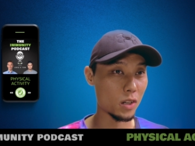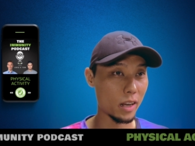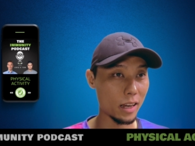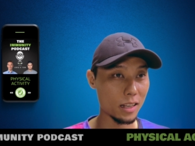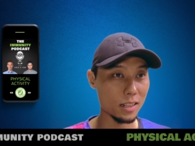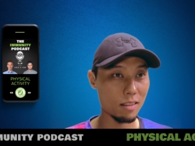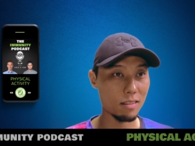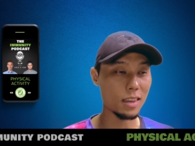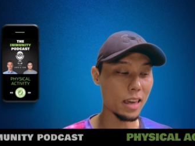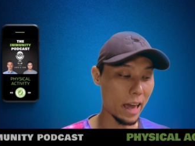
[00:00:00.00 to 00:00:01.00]
and
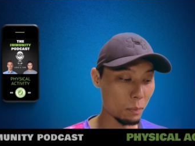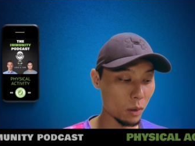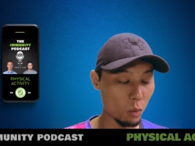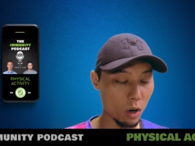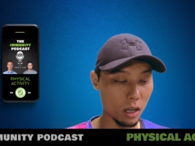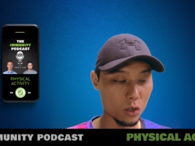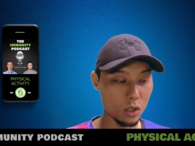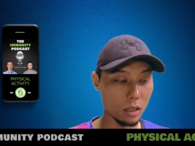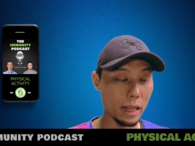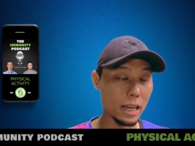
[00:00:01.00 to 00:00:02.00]
the Apple Watch
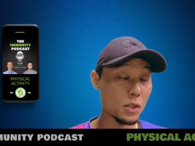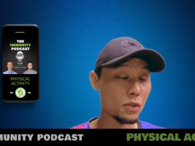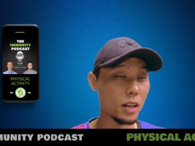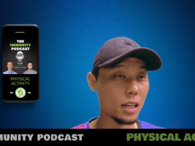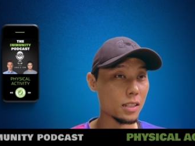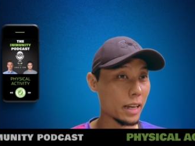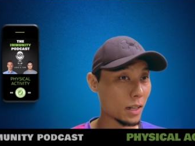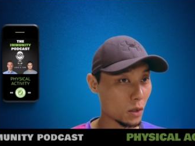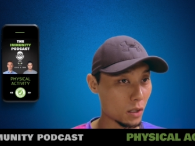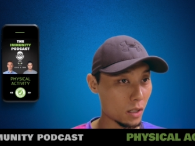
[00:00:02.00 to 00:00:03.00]
classifies
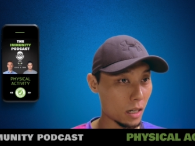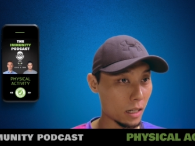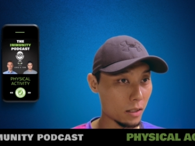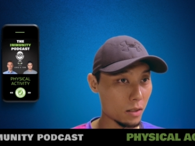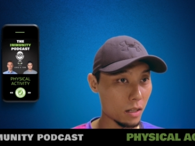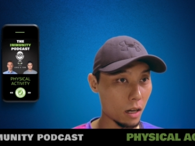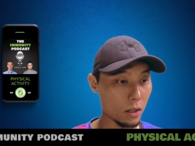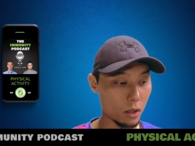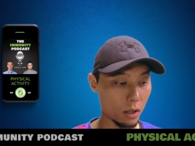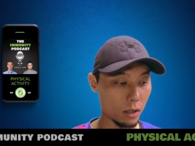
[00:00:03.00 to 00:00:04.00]
exercise
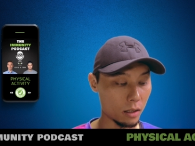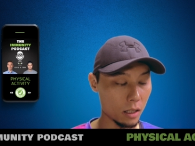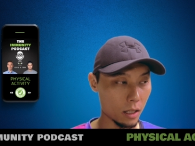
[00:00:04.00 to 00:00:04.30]
under